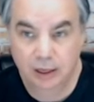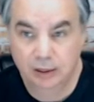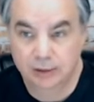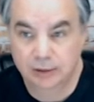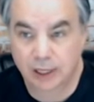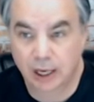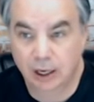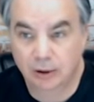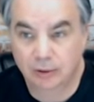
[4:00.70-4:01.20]

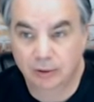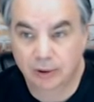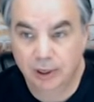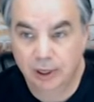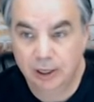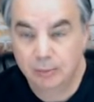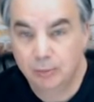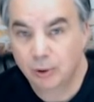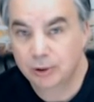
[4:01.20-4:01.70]
Now,
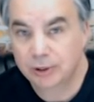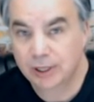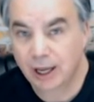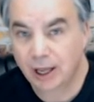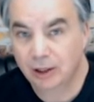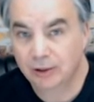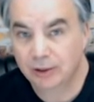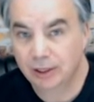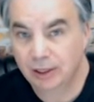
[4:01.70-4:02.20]

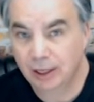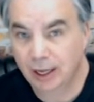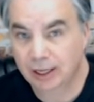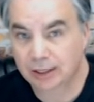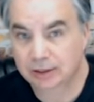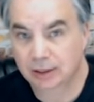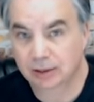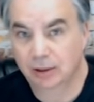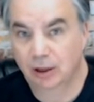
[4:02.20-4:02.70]
immortality
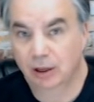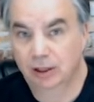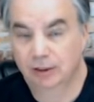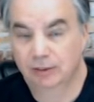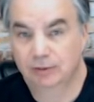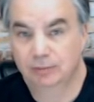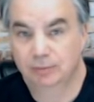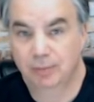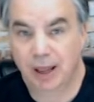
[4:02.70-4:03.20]
has a lot of